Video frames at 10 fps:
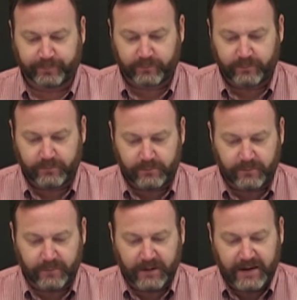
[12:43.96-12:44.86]

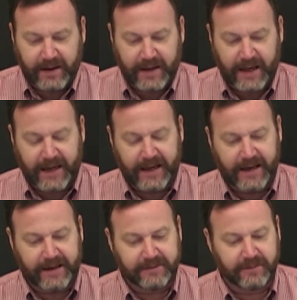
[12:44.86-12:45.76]
then they were
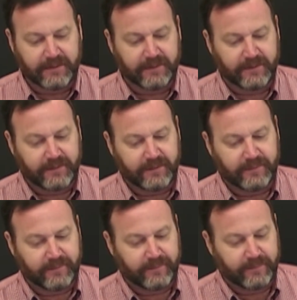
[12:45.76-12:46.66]
offered
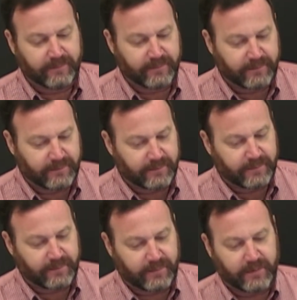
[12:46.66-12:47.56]
either no
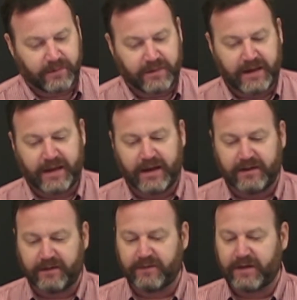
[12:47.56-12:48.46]
money,
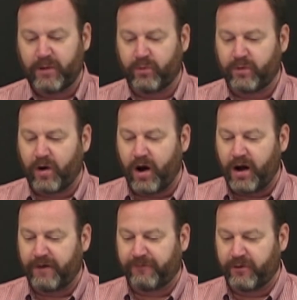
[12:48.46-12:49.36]

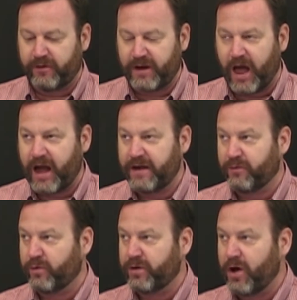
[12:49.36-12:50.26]
$1,
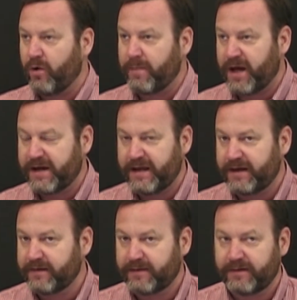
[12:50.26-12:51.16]
or
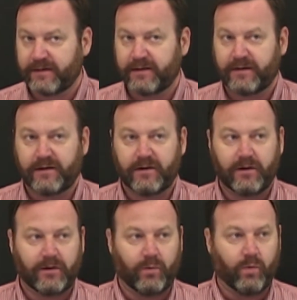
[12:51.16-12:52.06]
$20
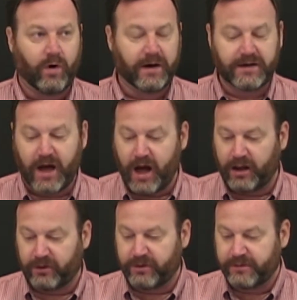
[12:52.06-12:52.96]
to tell the next
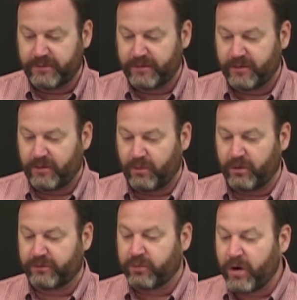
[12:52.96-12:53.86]
subject that
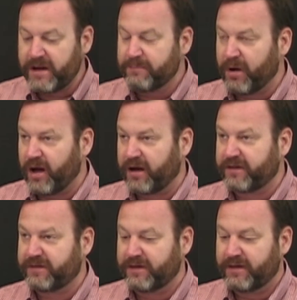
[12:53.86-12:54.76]
the experiment was
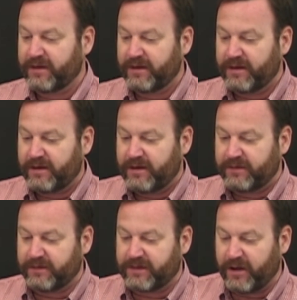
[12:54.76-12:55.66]
interesting
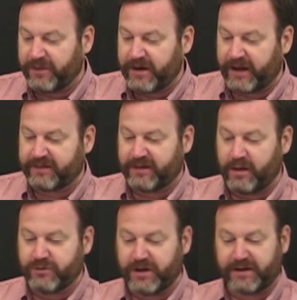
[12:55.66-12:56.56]
and
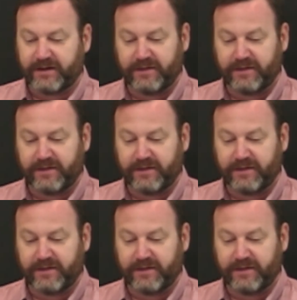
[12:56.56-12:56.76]
enjoyable.